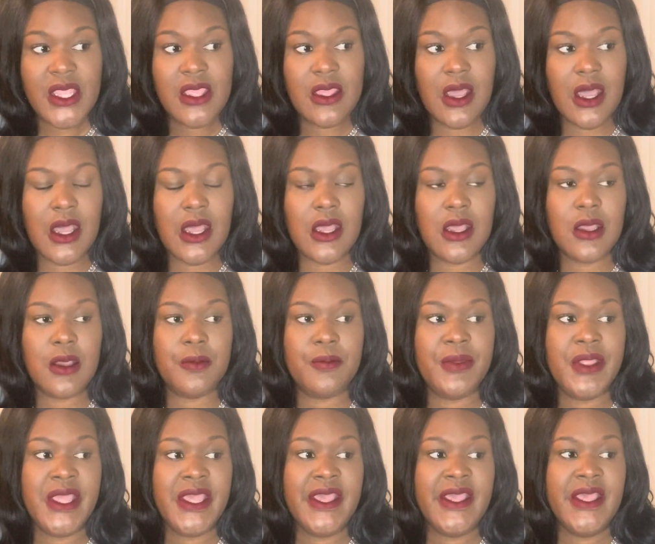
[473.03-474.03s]
I
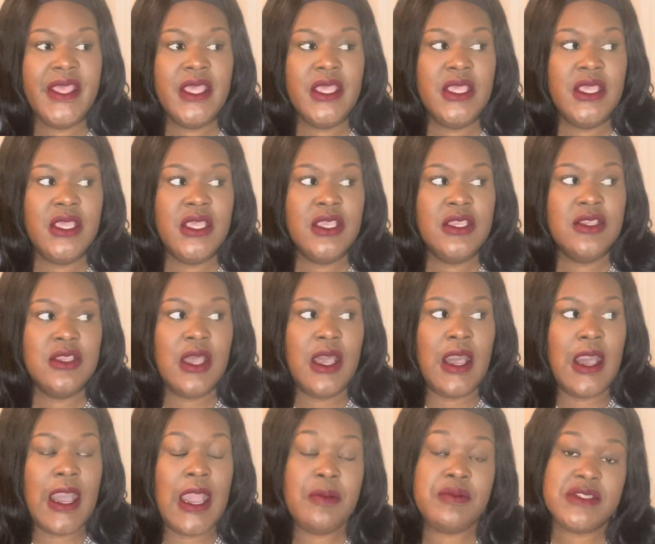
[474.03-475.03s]

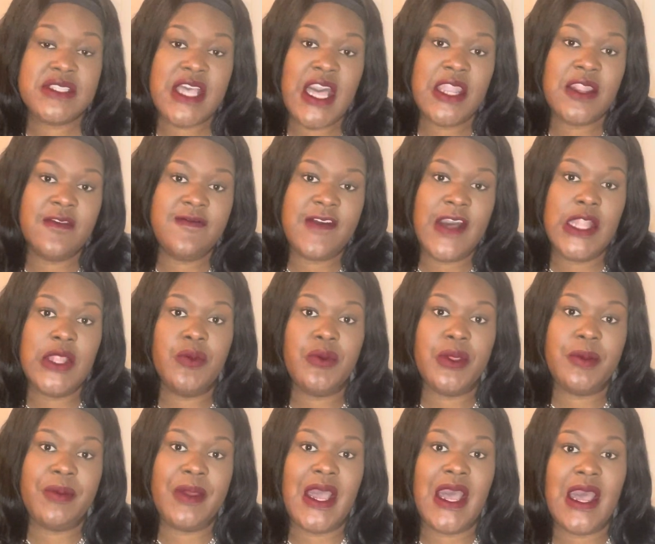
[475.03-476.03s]
was kind of
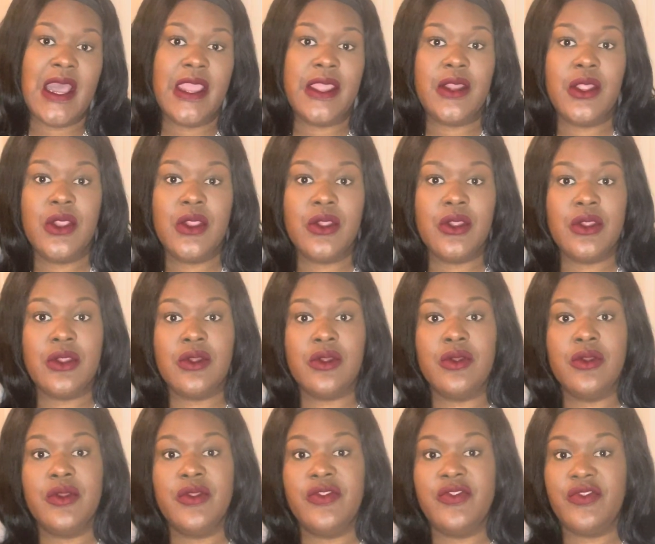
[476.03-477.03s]
following behind
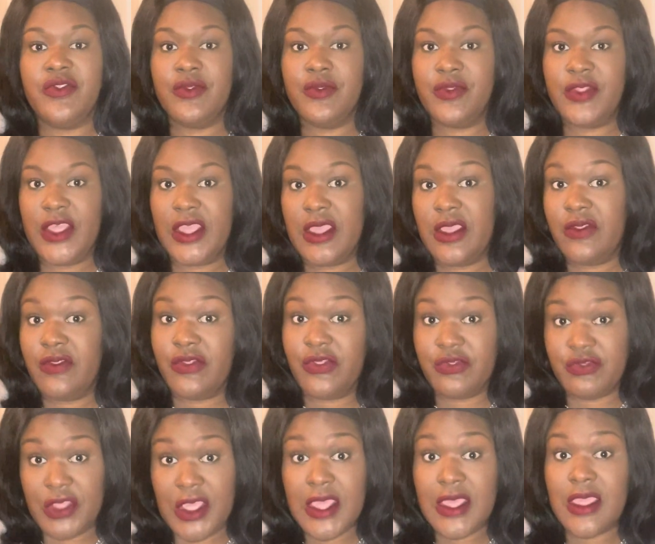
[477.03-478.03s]
her,
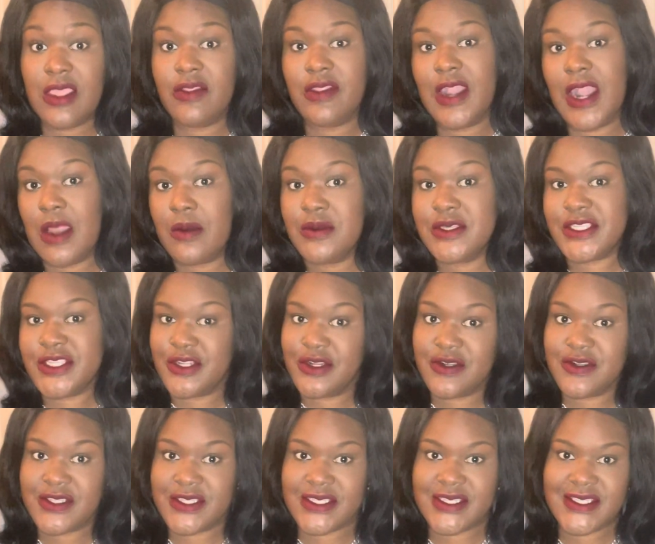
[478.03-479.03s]
thinking that I was in
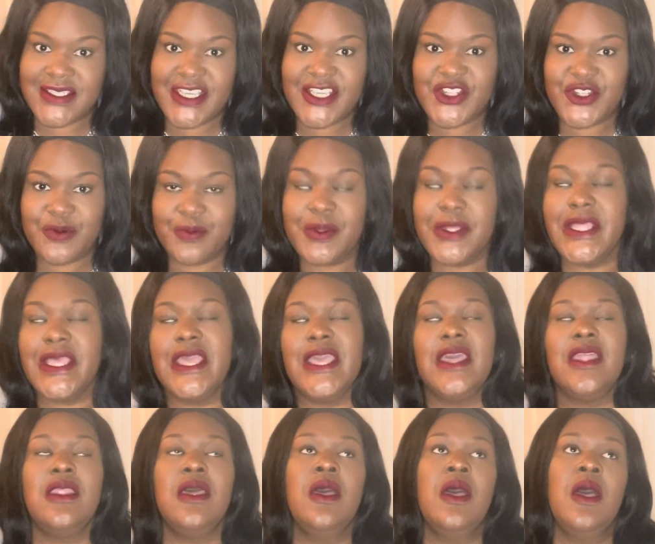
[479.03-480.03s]
her succession
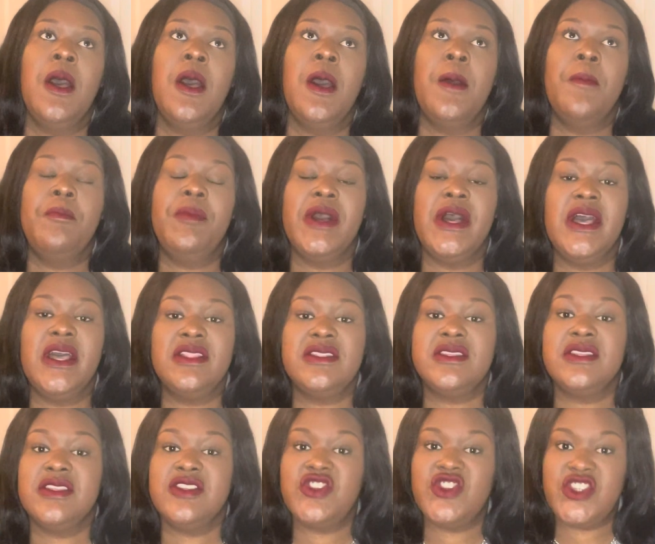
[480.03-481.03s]
plan,
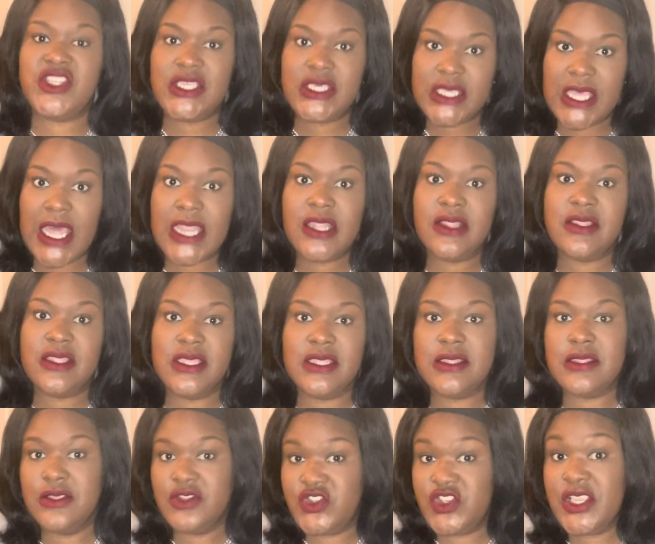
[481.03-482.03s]
but she kind of
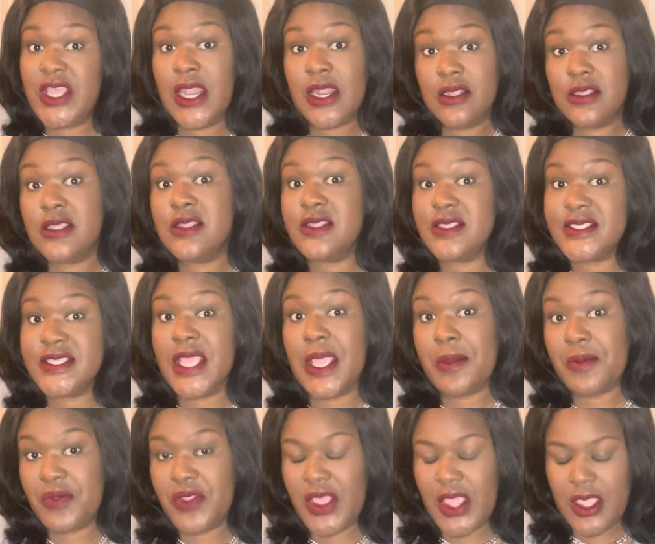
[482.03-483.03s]
did the
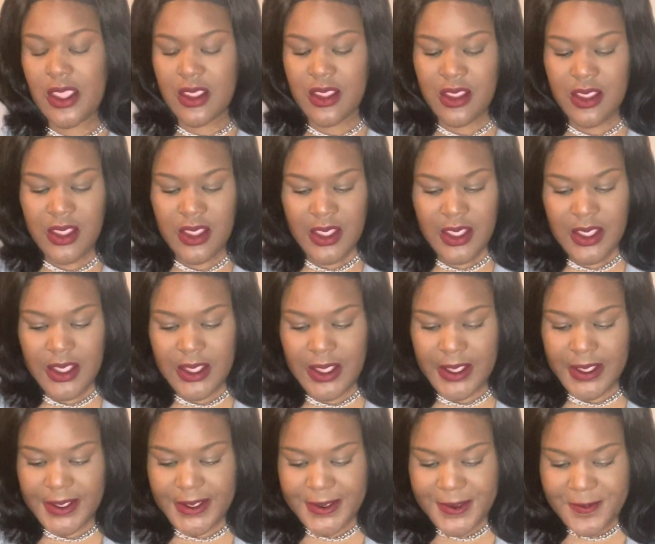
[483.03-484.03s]
same thing.
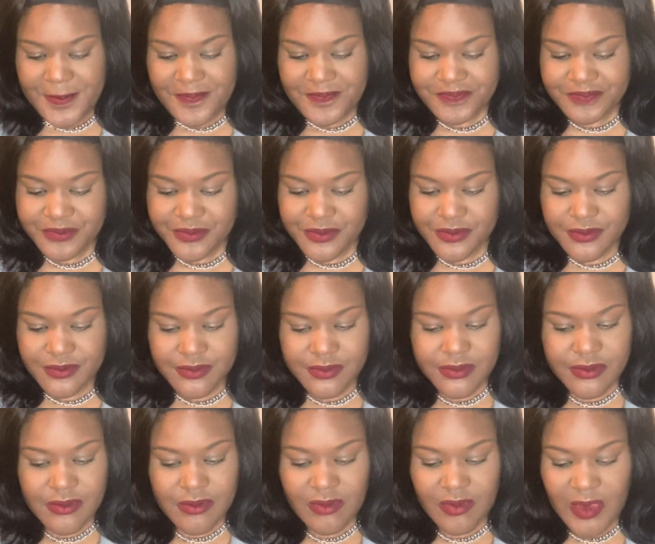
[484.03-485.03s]

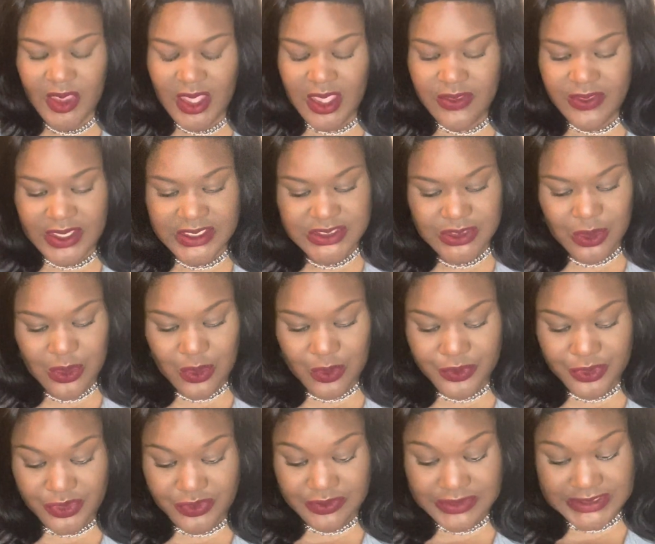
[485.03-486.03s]
And that's a whole
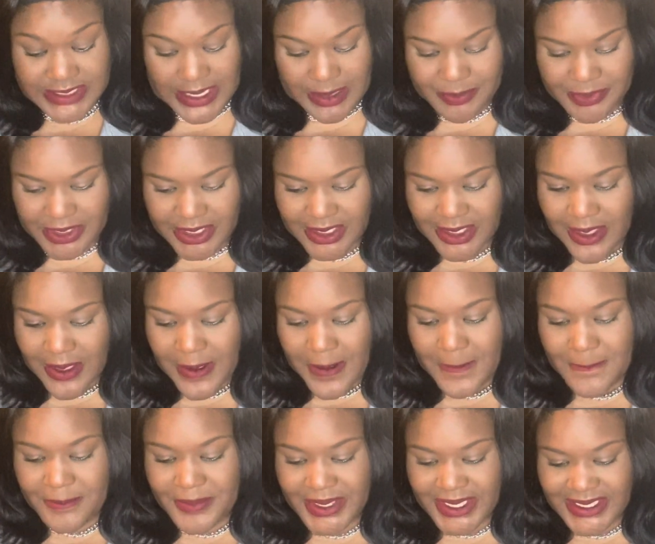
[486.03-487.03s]
nother topic.
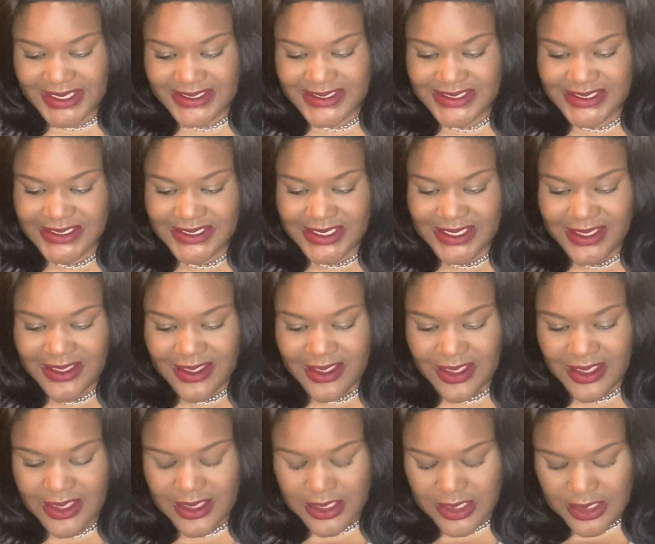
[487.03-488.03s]
But
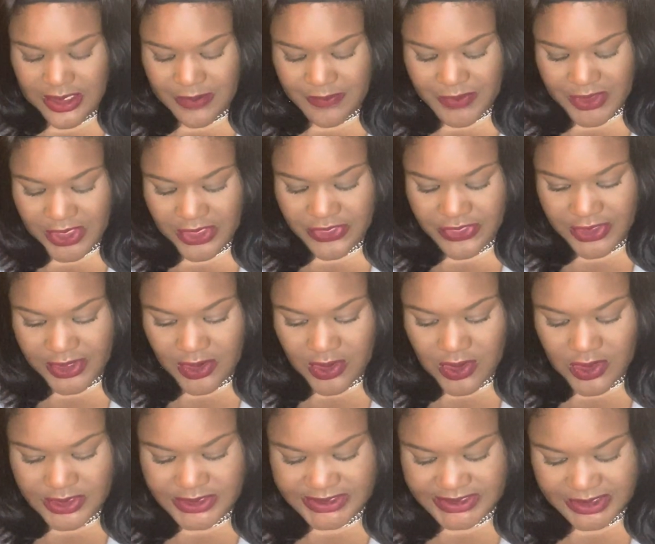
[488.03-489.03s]
there
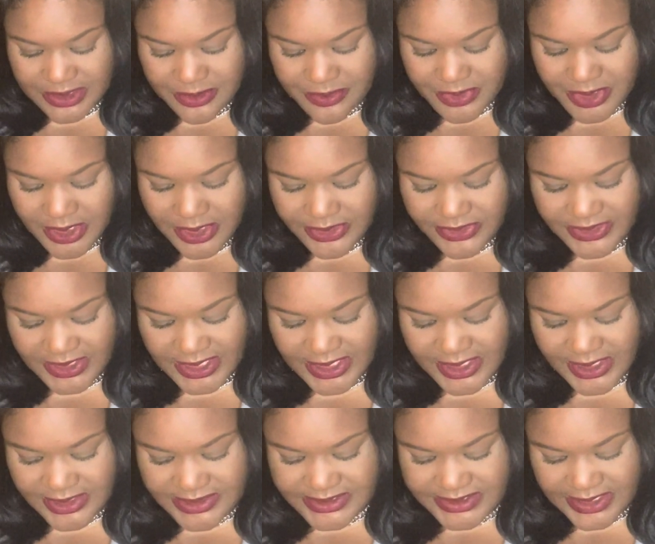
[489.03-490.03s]
are some
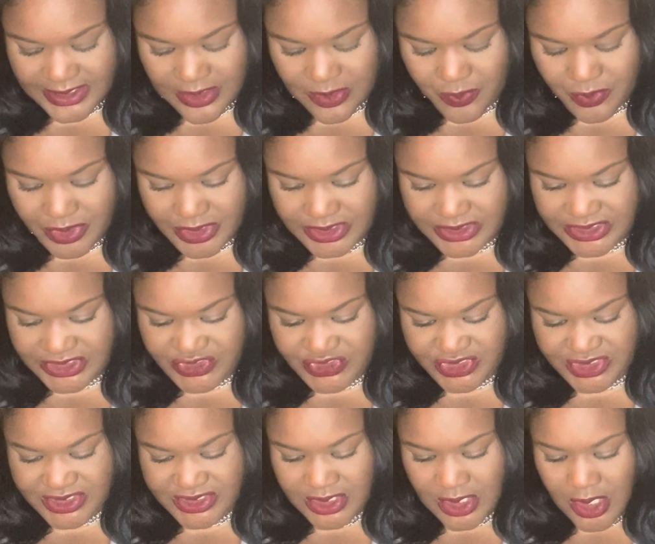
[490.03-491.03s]
things that I wanted to
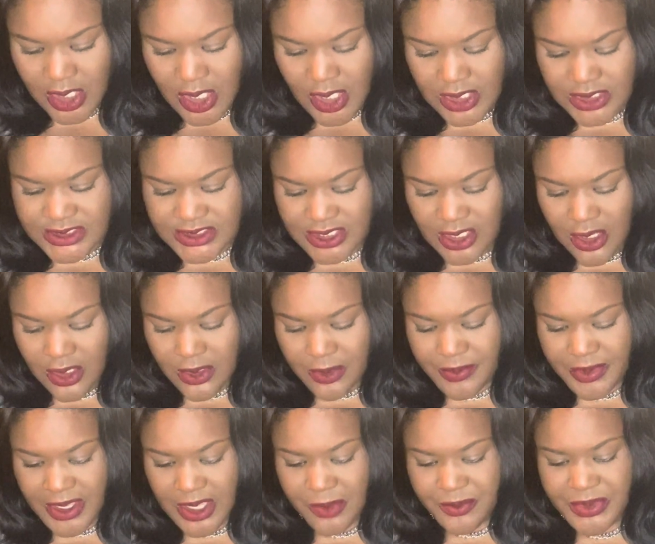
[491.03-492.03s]
just talk
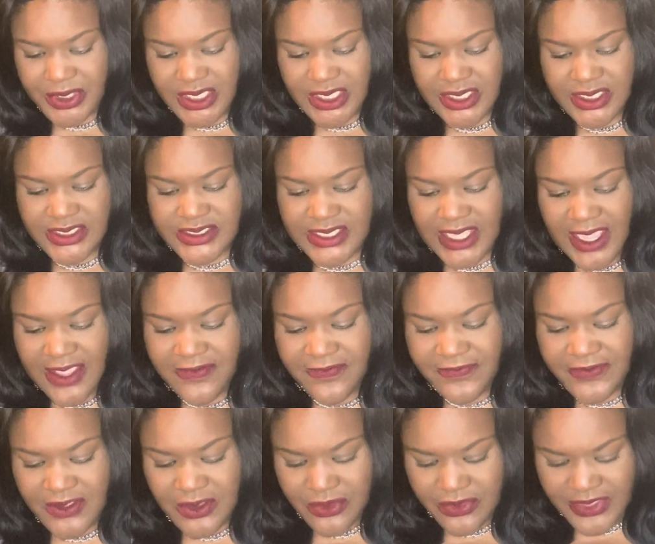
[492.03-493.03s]
about, because I
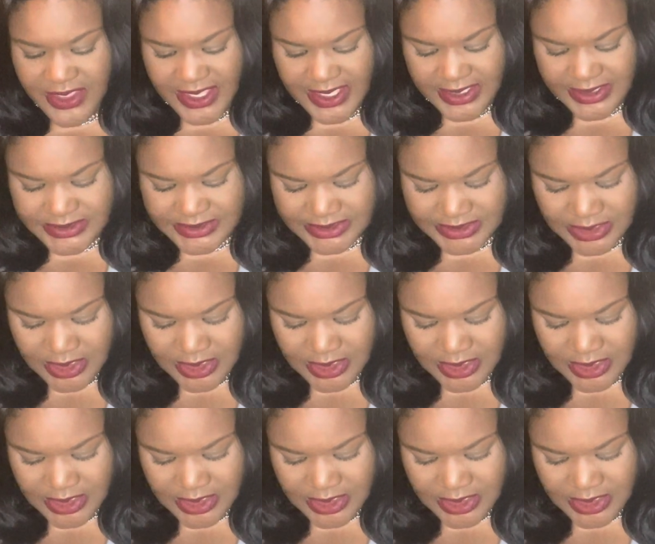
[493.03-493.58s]
feel that